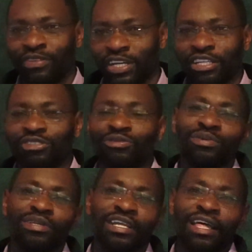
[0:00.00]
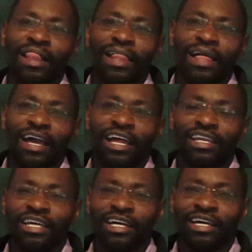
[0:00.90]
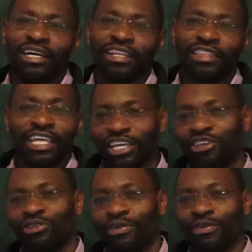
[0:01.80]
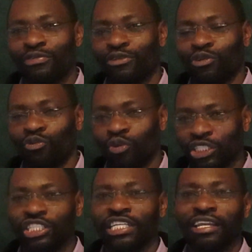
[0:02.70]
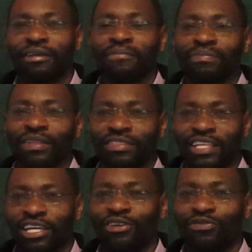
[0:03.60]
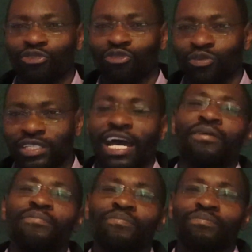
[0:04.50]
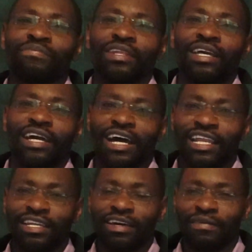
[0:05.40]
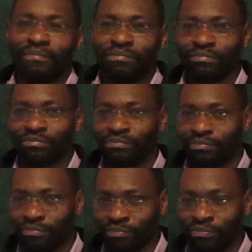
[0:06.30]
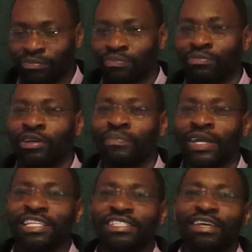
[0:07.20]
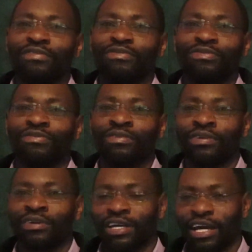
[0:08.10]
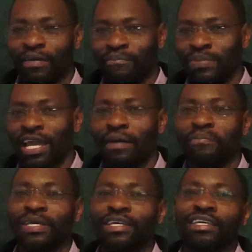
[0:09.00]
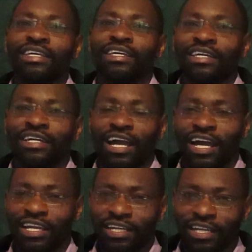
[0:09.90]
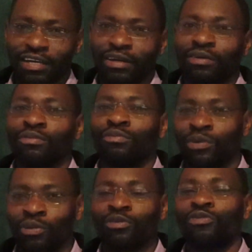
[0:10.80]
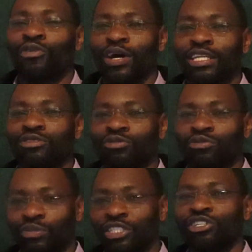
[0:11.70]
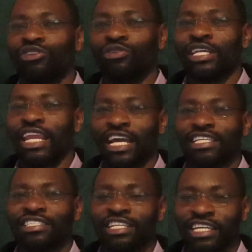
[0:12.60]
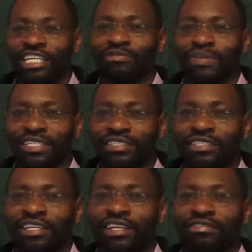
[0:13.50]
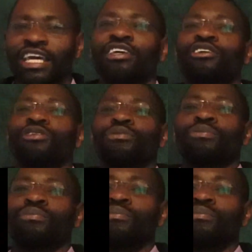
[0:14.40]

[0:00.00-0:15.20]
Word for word: very soon. And uh, thank you for watching. Thank you for your time. And uh, remain safe. Uh, be happy. And uh, we look forward to meeting you in the next engagement. Thank you.